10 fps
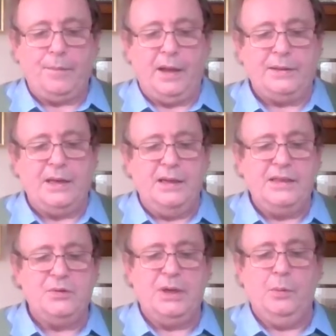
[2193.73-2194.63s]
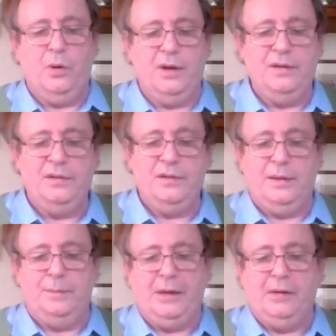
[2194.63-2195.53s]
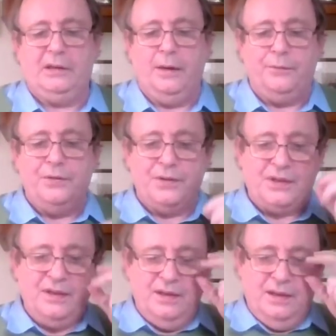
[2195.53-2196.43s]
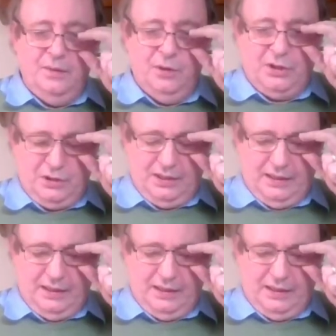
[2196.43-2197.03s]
At the 1921 Imperial Conference, which